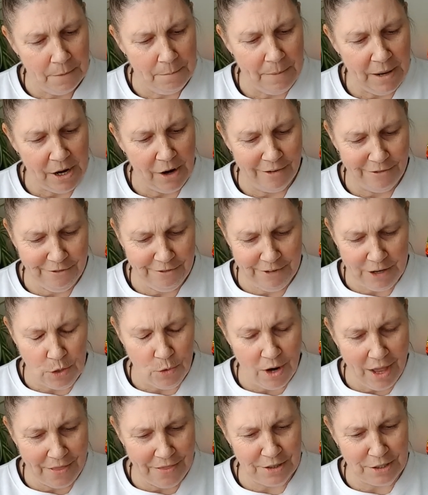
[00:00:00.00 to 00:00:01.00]
But I feel
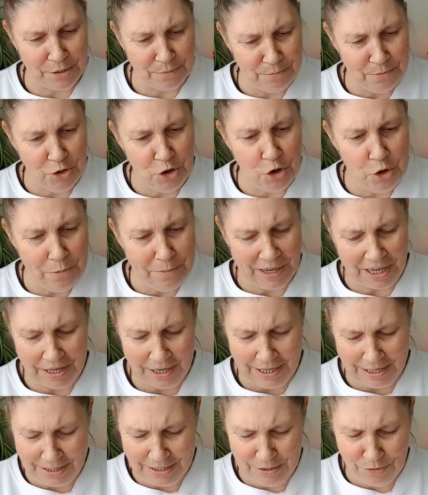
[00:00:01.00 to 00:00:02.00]
like this new
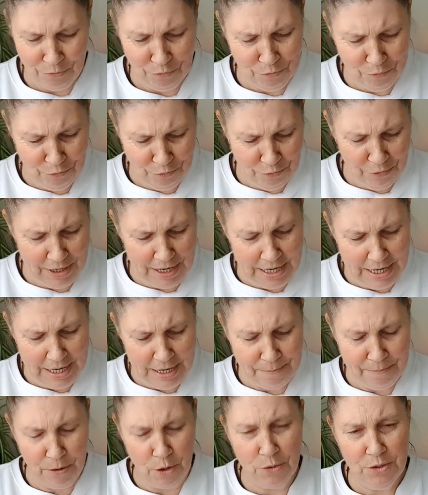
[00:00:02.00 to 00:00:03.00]
beginning is
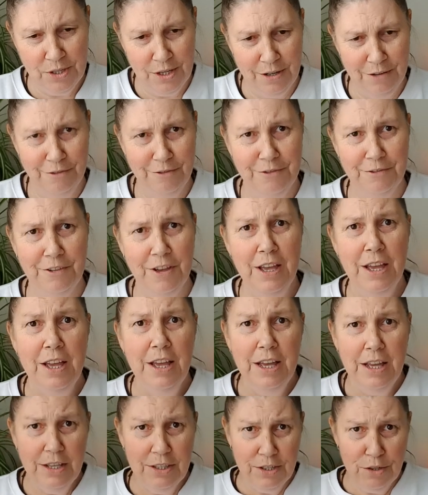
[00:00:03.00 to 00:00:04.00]
really positive.
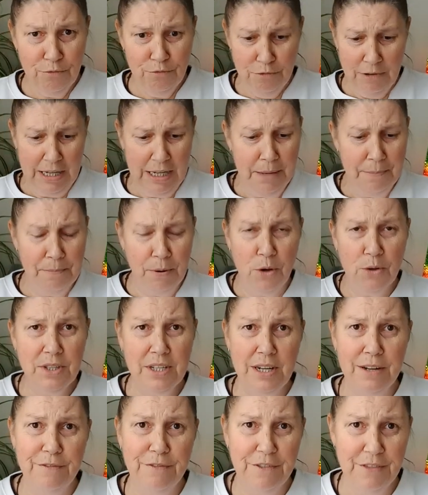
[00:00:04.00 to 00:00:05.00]
It's a really
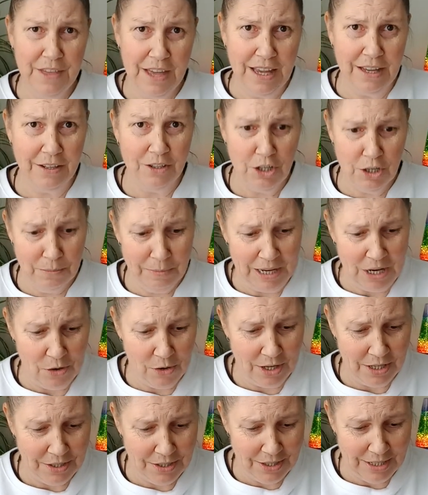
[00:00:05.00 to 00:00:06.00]
positive thing, to be
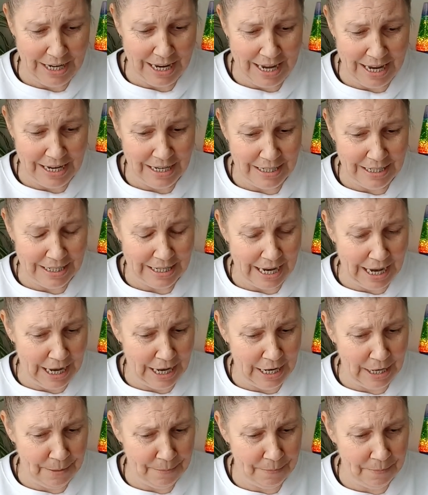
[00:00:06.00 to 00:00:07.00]
honest. And
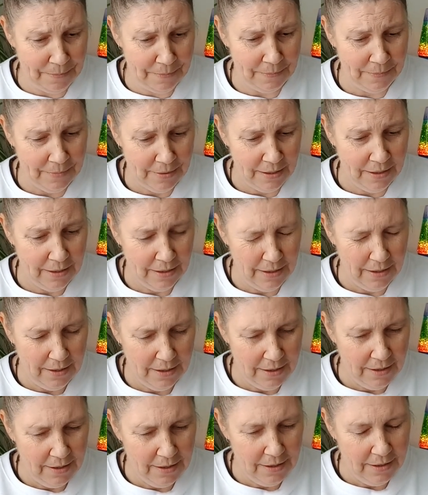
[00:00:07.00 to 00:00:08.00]
um,
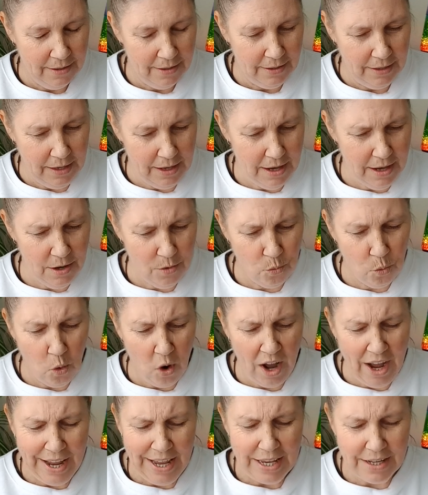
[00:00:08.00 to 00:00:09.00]
yeah,
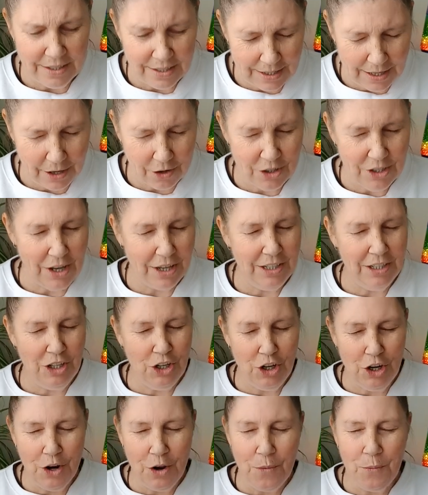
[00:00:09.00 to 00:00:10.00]
why is that? Because, like, do
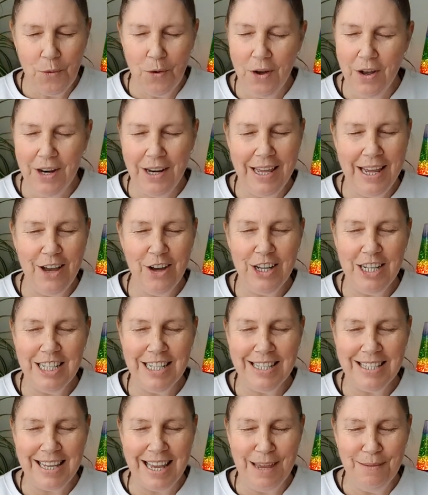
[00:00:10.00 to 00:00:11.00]
you know what, Leo? I
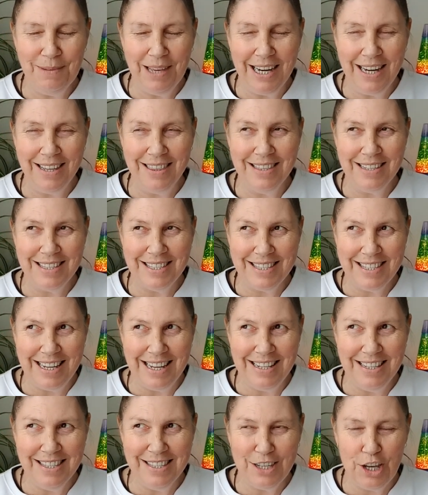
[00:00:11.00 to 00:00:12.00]
just keep getting the
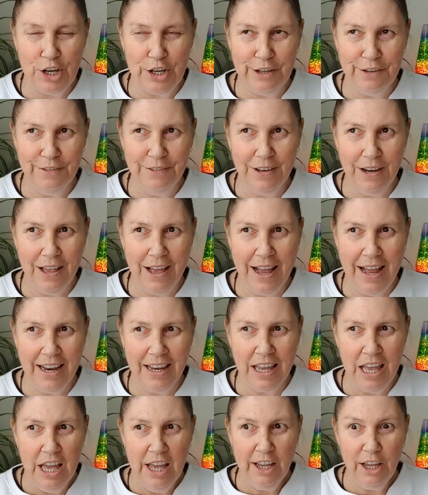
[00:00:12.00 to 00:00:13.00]
sense of,
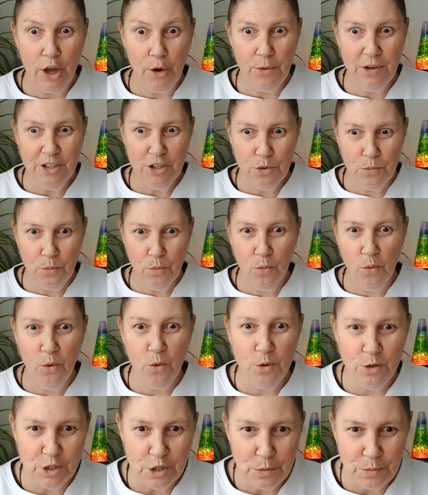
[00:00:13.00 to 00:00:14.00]
like, going to
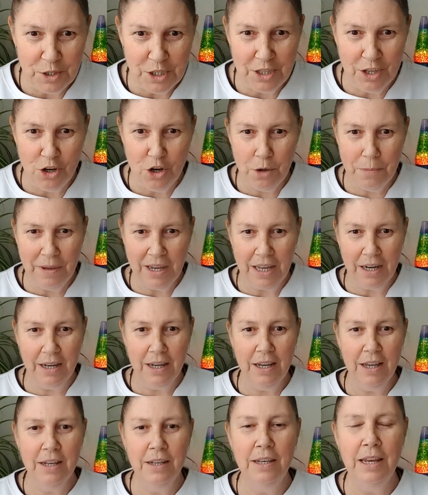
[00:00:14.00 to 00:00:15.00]
walk towards the new
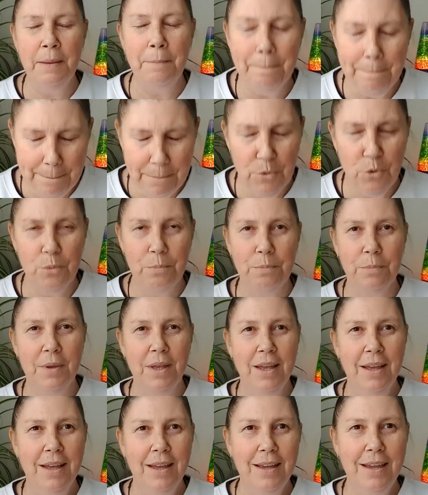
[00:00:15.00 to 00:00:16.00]
beginning and then, boom,
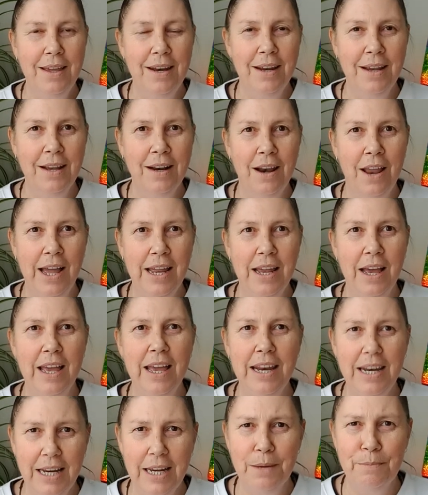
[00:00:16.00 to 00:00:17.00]
getting, like,
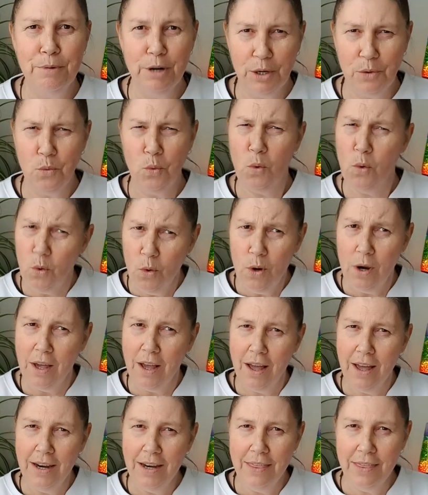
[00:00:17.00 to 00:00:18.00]
hitting a brick wall
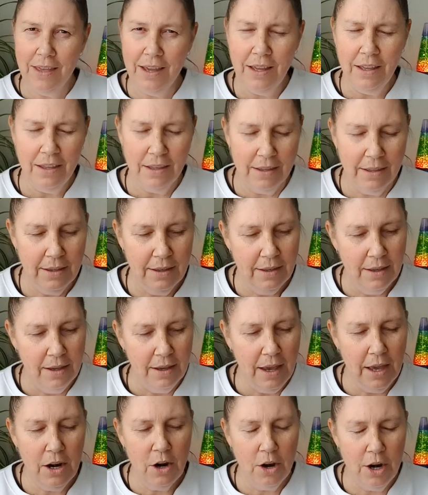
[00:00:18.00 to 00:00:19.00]
kind of thing.
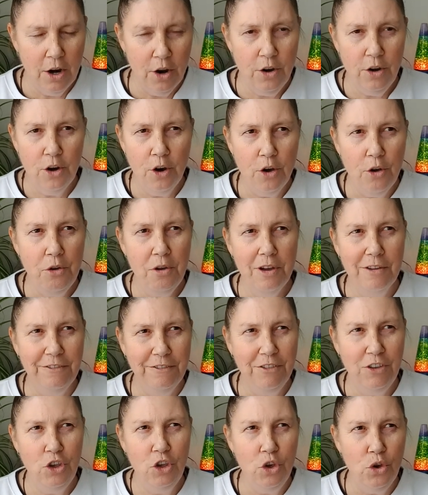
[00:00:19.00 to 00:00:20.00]
And I don't know if
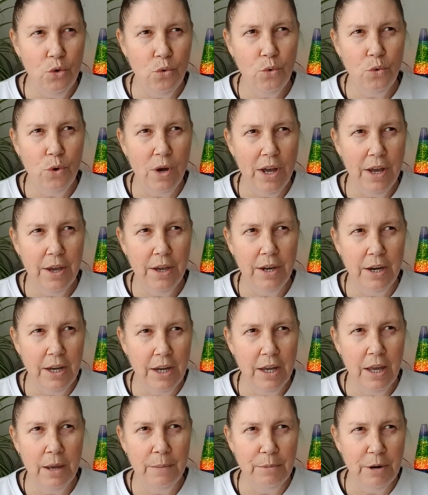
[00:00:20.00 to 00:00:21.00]
you're
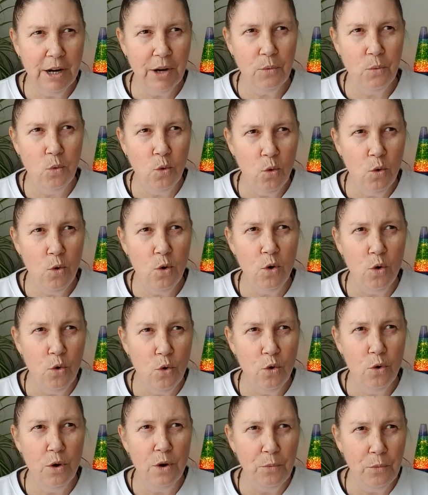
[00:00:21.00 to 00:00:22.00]
hitting a brick wall
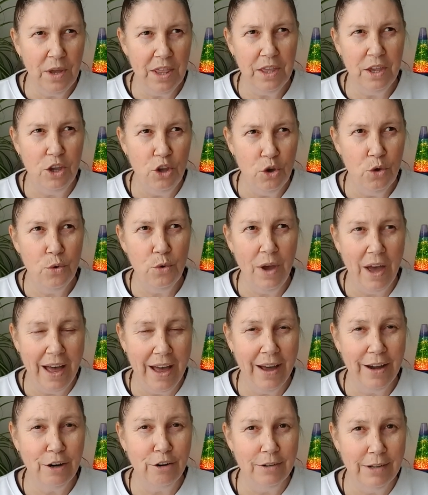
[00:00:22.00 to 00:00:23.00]
or whether you
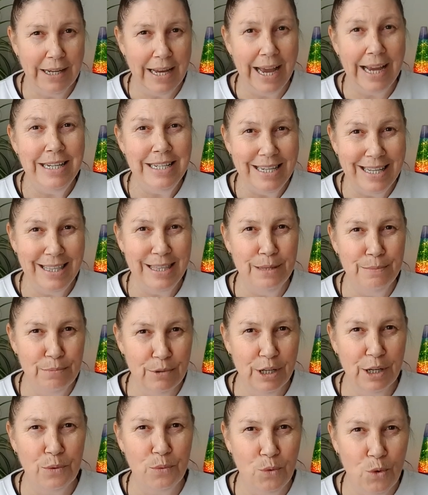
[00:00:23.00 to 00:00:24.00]
are creating the
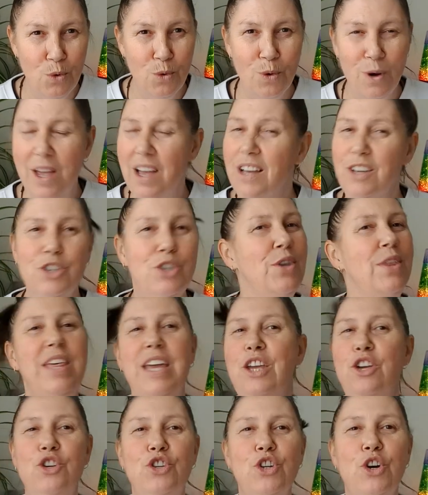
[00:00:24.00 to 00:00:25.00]
brick wall so
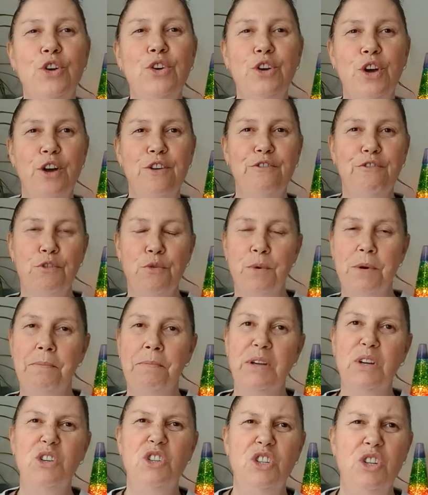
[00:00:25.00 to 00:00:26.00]
that you don't go forward
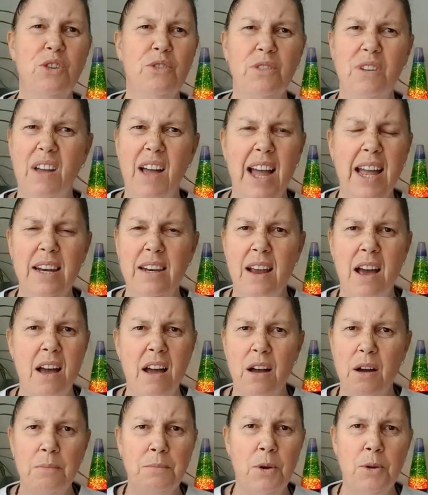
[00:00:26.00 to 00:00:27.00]
because you're like, no,
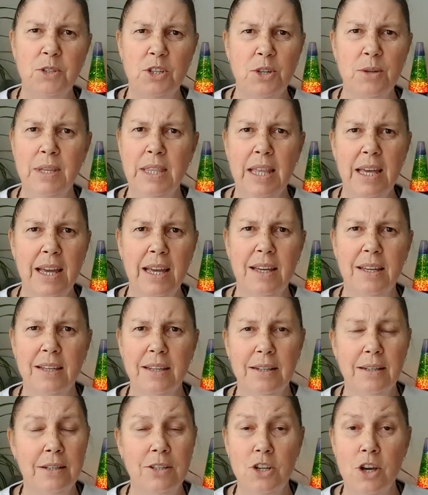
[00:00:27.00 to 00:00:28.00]
I'm not doing that.
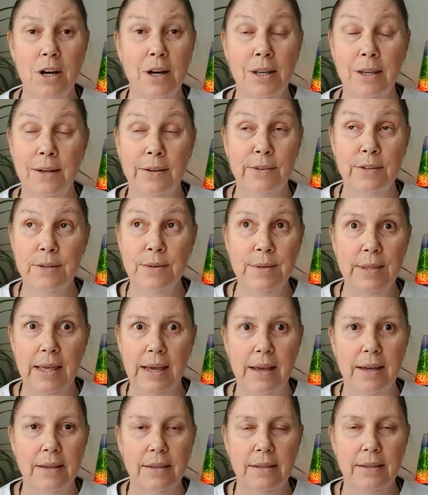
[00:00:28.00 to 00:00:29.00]
I'm totally not doing
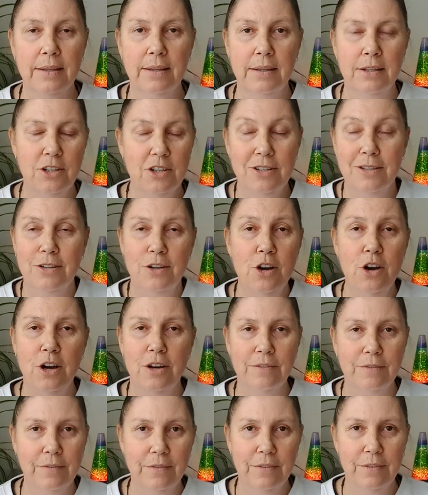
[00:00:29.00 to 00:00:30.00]
that. Just not.
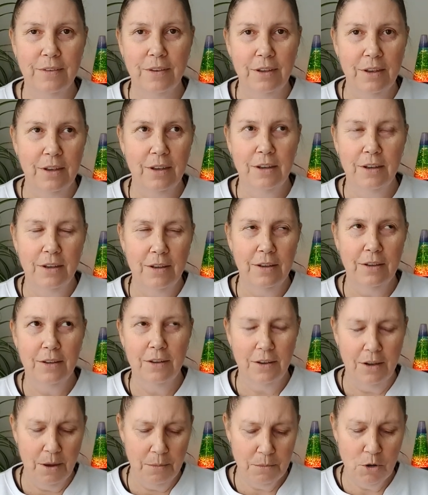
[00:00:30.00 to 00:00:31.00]

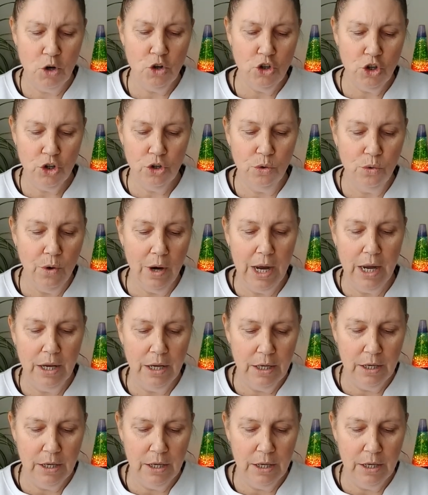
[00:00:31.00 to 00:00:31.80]
I'm not sure.